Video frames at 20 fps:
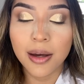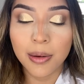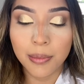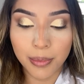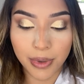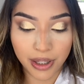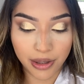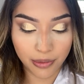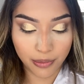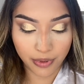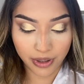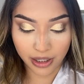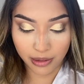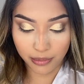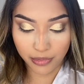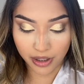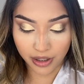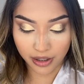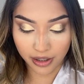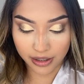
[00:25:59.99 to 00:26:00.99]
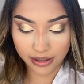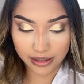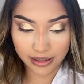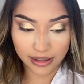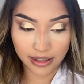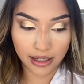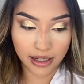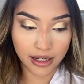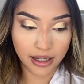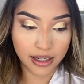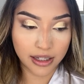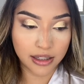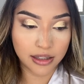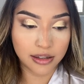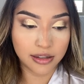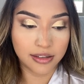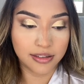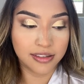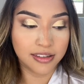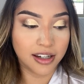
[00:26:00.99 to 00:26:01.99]
By the way, I'm not gonna lie,
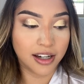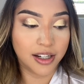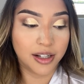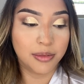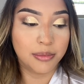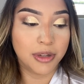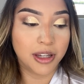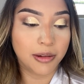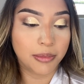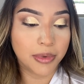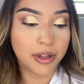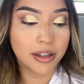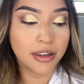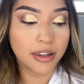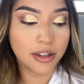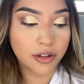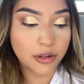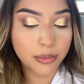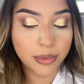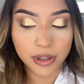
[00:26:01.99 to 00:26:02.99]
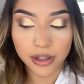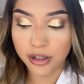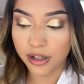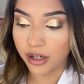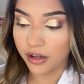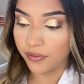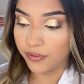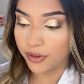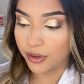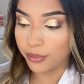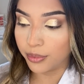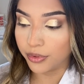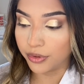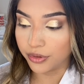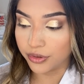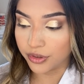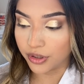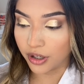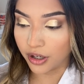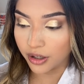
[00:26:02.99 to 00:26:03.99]
this kind of made me a little bit uncomfortable to
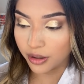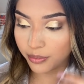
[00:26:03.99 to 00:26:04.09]
talk